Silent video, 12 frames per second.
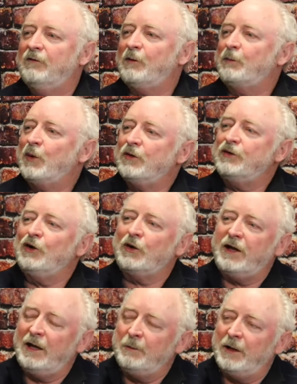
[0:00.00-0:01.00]
a prisoner
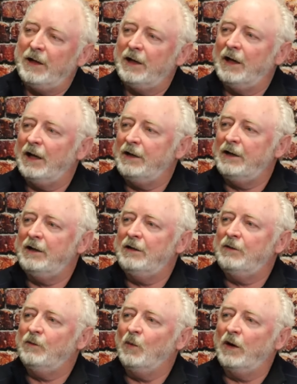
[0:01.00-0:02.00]
came in, I
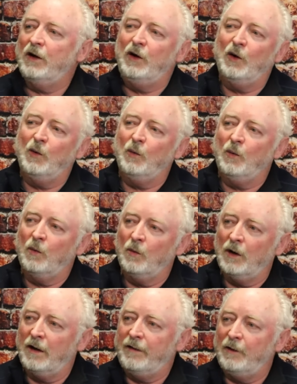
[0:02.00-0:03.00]
didn't want to know
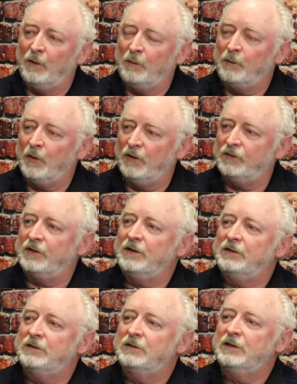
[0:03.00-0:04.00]
why they were in prison.
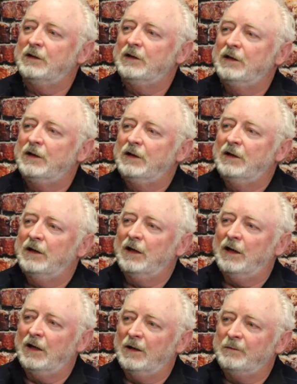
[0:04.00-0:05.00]

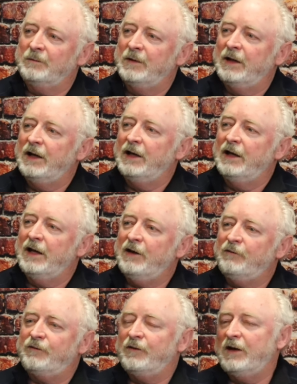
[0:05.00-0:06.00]
Um,
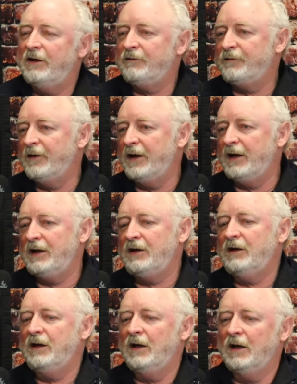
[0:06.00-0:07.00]
if if
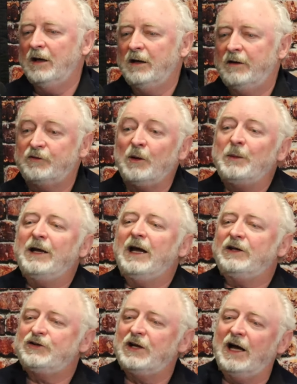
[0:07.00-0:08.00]
a uh, if somebody
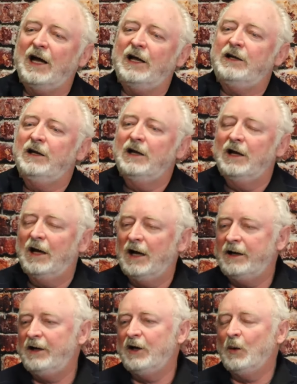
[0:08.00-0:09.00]
got shot
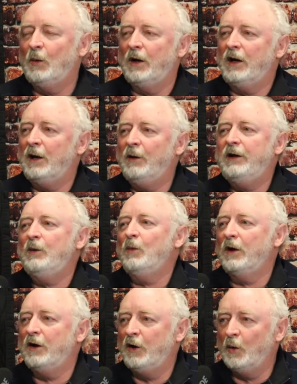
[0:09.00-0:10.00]
I didn't know what, I didn't
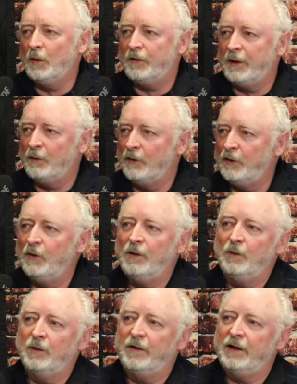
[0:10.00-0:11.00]
want to know what they were
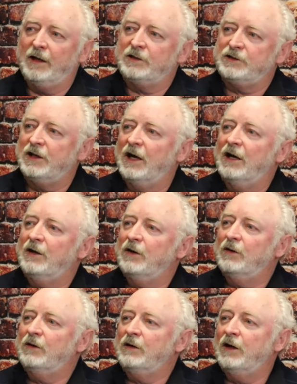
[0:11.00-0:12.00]
doing when they got shot.
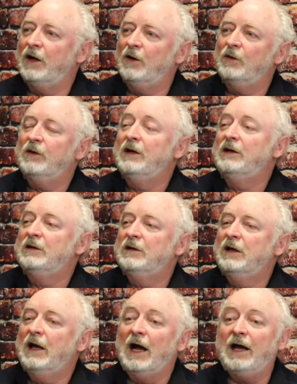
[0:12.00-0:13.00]
You know, right,
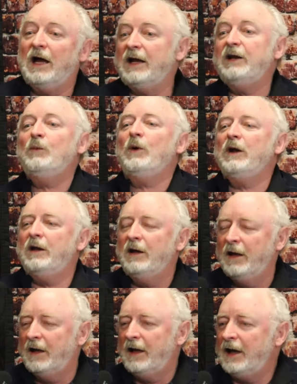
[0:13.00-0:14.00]
right. I, I didn't right, want
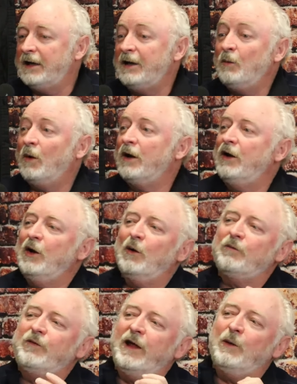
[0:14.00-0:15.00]
right. to. I didn't want to know
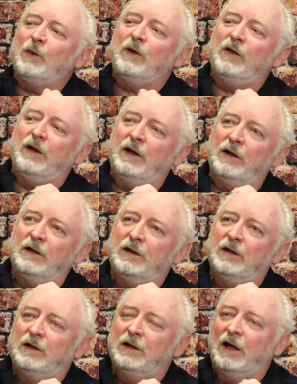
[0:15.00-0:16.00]
if they were the,
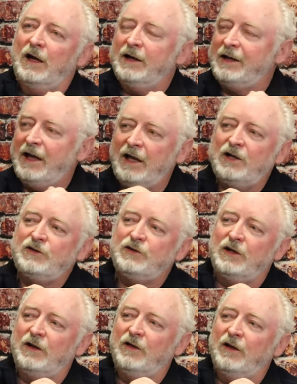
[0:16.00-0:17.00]
on
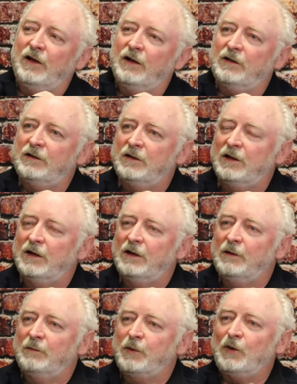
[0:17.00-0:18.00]
occasion, the
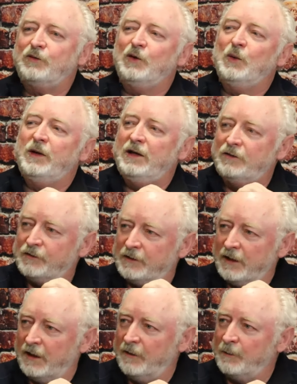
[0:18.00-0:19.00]
person who
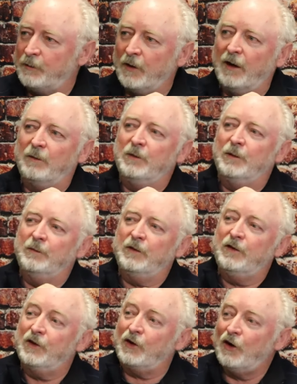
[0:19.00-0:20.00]
instigated the problem,
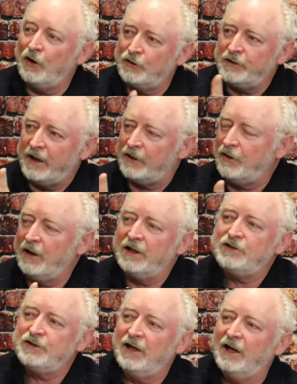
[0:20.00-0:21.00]
the carjacker
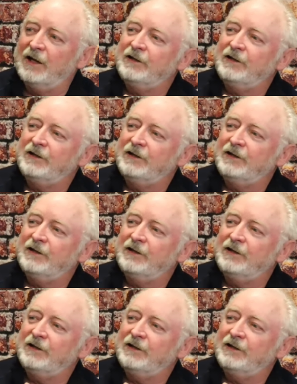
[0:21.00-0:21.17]
got shot.